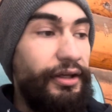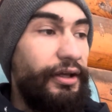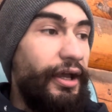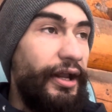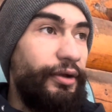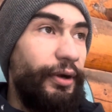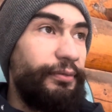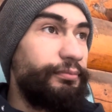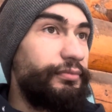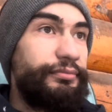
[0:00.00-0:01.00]
Anyway,
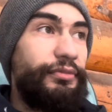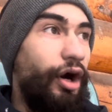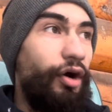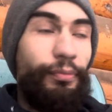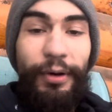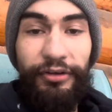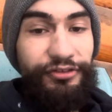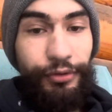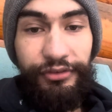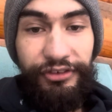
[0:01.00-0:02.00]
all the parts
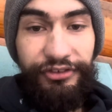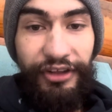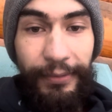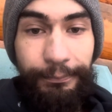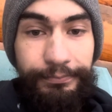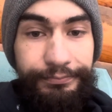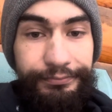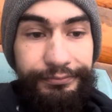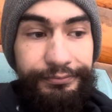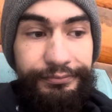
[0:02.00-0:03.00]
stores are the same.
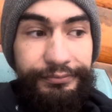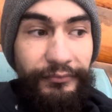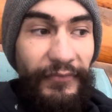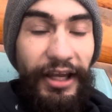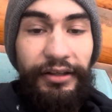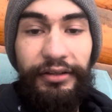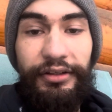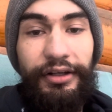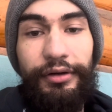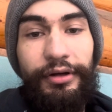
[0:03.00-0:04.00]
And, you
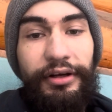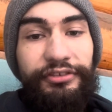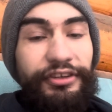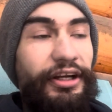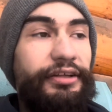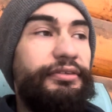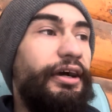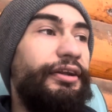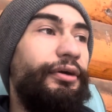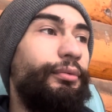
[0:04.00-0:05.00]
know, honestly, I
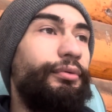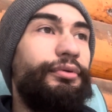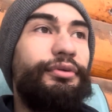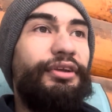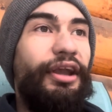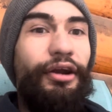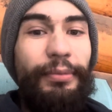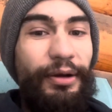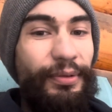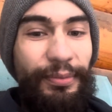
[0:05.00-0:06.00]
don't care
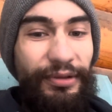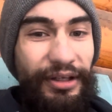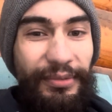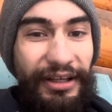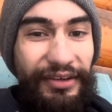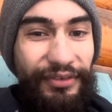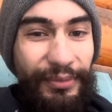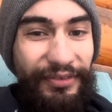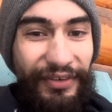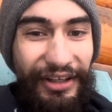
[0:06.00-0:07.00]
about people coming after me
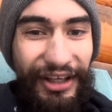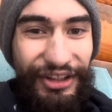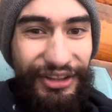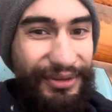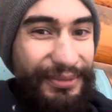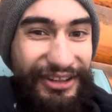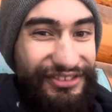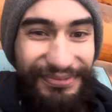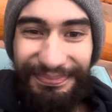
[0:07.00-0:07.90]
financially, because